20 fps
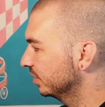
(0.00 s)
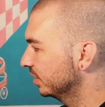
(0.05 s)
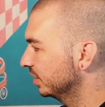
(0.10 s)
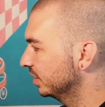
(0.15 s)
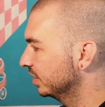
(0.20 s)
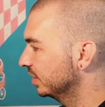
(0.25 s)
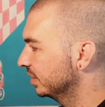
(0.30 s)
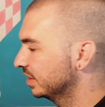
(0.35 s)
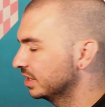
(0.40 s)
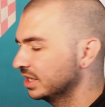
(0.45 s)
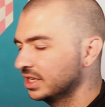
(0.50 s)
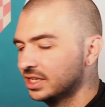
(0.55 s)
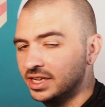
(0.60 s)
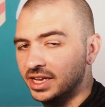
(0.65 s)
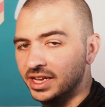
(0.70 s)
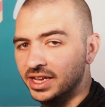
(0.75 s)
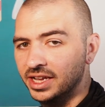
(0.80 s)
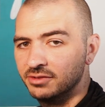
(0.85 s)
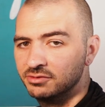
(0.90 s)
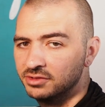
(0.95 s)
and then
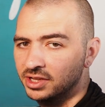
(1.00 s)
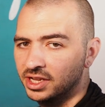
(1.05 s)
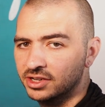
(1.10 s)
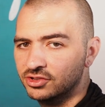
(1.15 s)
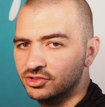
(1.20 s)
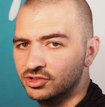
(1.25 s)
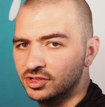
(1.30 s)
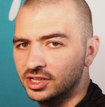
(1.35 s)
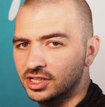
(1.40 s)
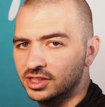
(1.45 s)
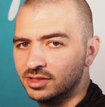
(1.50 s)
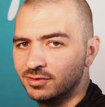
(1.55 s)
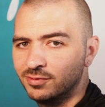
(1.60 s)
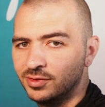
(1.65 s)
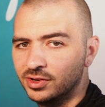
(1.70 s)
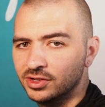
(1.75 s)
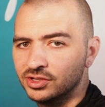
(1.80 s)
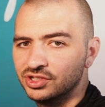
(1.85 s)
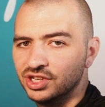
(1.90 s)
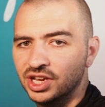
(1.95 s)
I have to actually get the
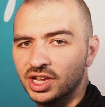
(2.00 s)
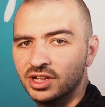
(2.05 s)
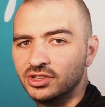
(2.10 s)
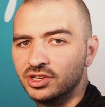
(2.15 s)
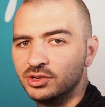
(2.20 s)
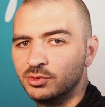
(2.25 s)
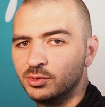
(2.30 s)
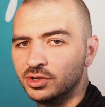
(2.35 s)
functionality